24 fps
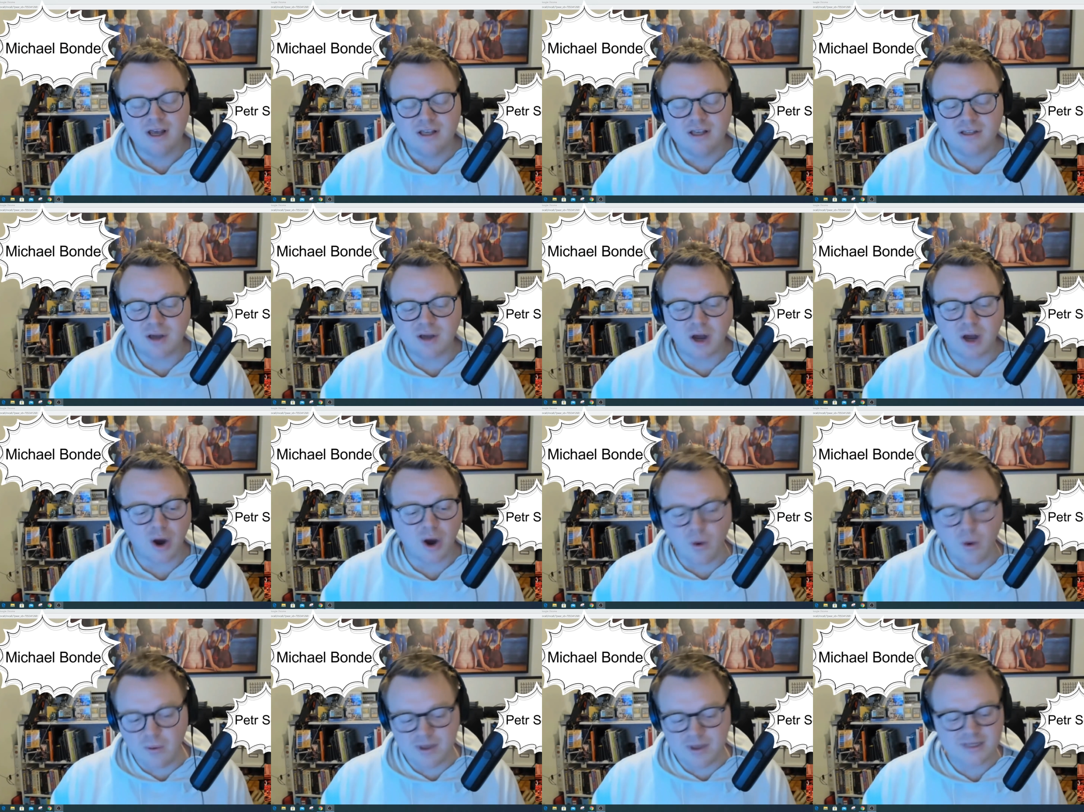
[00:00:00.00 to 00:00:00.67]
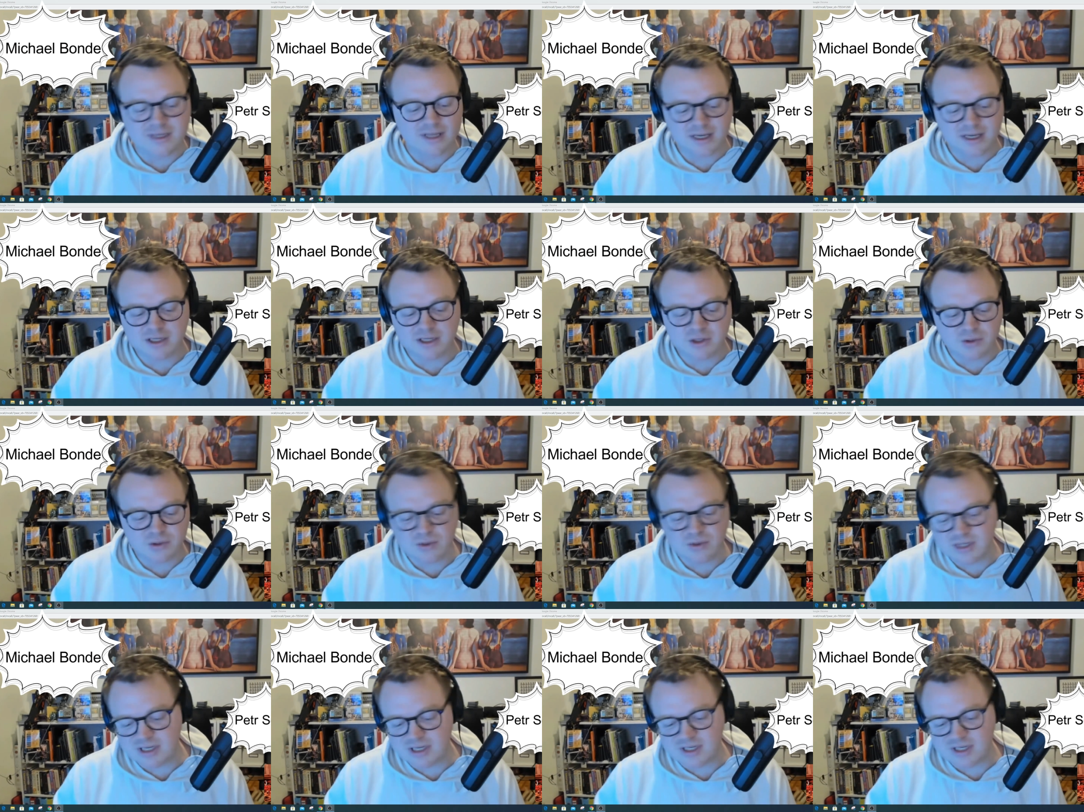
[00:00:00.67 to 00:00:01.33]
So I always like
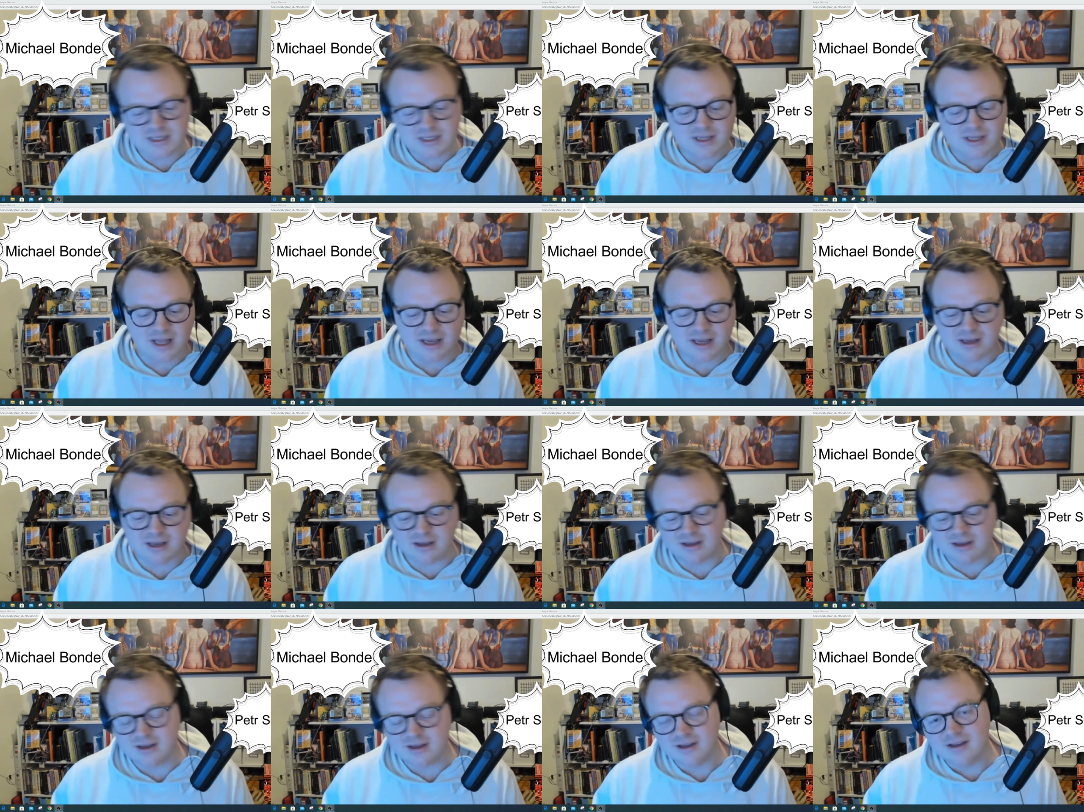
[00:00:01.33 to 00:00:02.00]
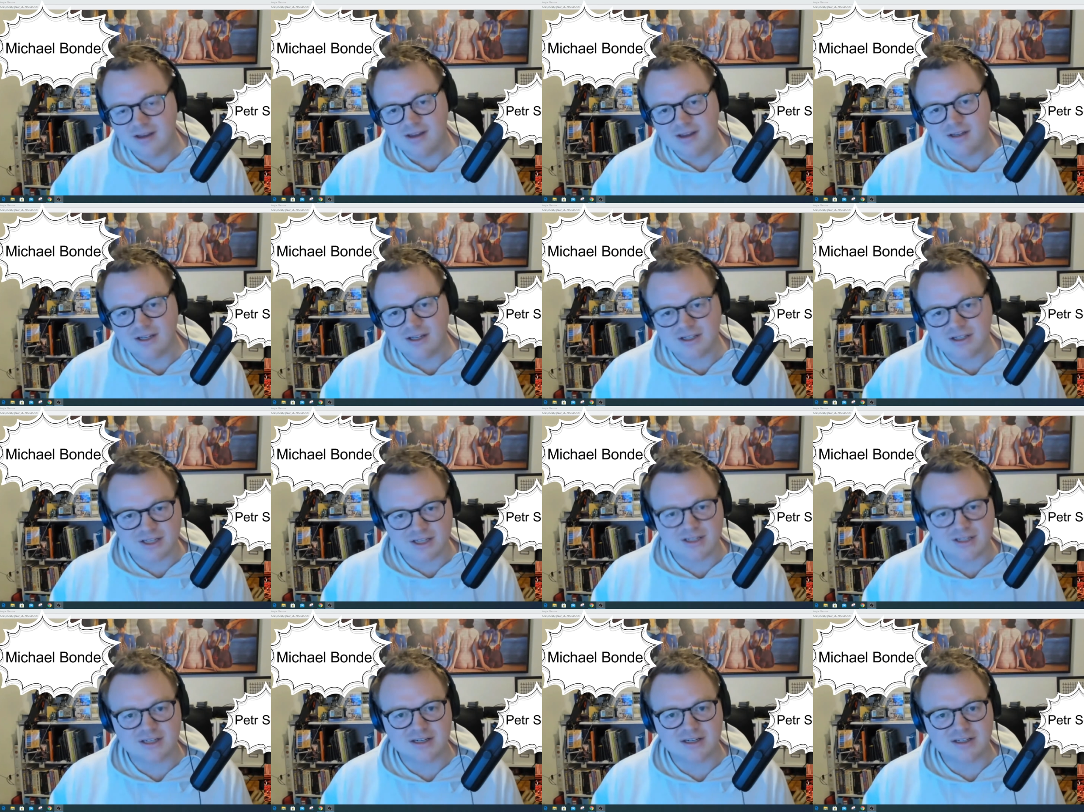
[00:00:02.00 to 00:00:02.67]
do these like
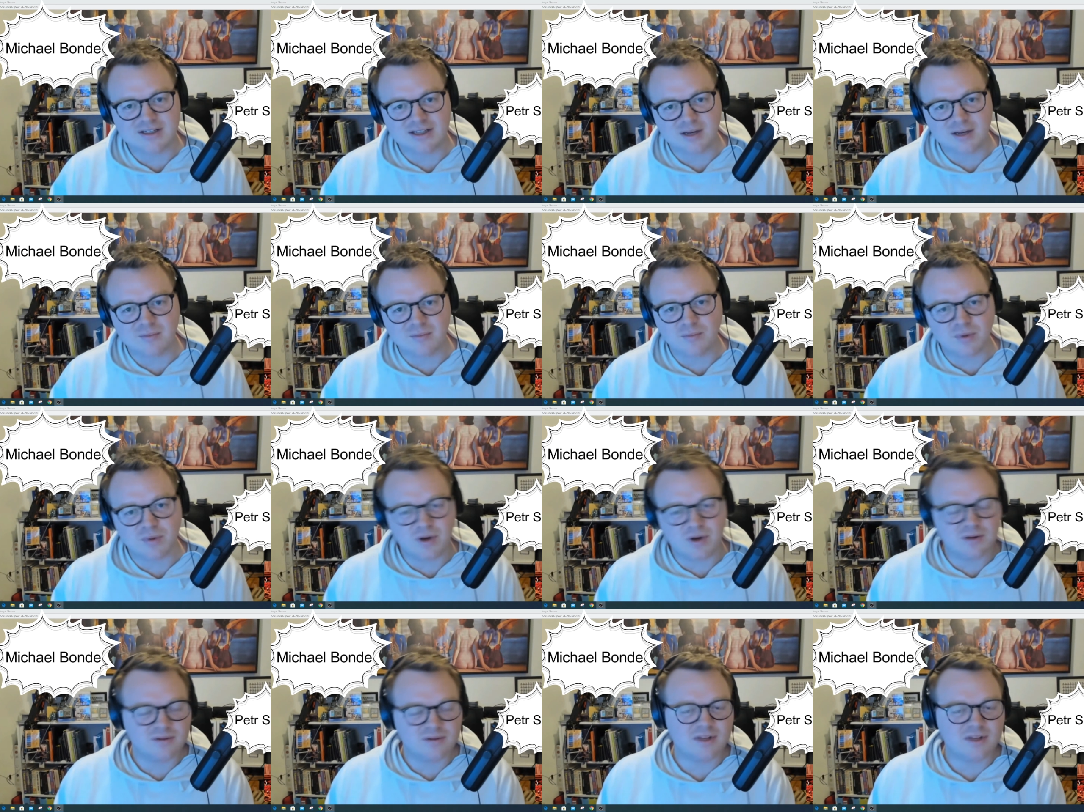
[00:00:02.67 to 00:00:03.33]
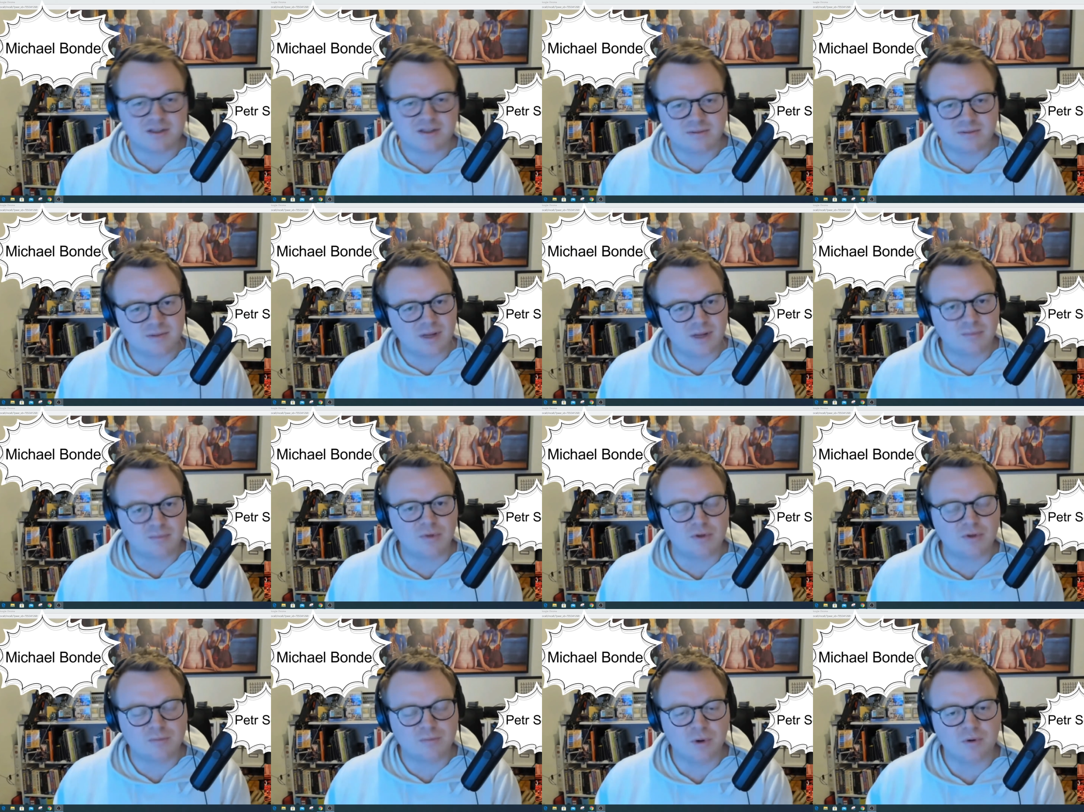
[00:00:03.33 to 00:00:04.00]
decisions that
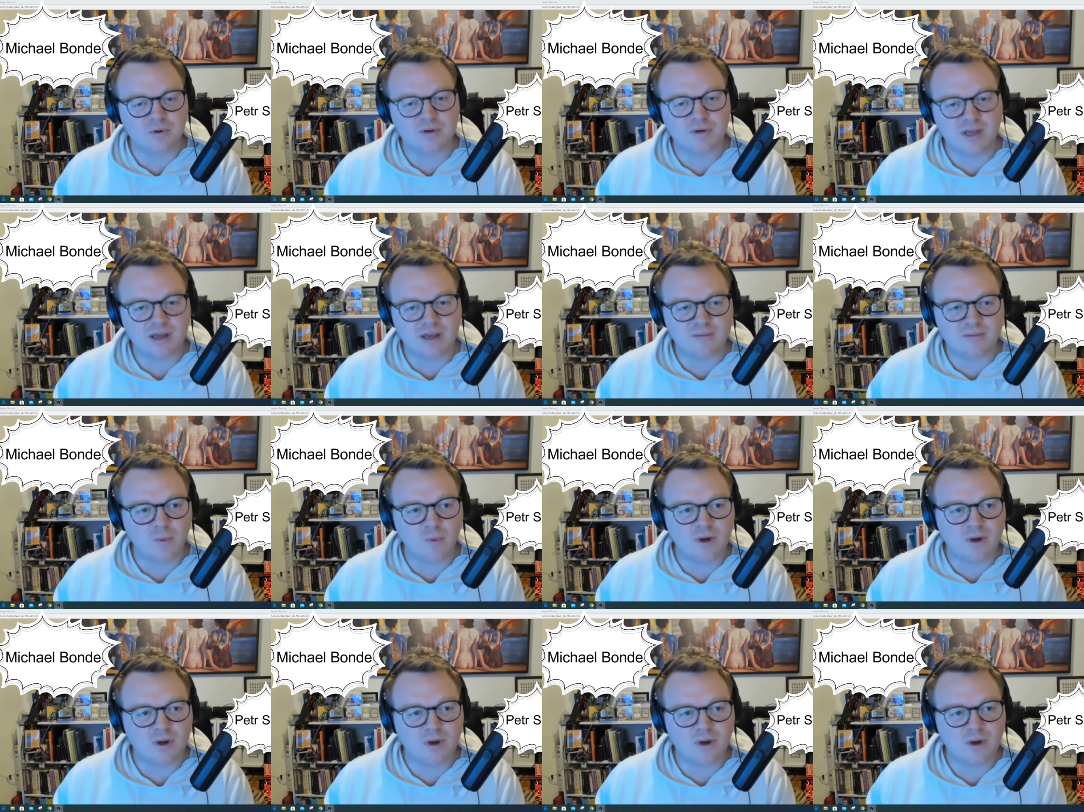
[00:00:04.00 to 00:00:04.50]
postpone the game.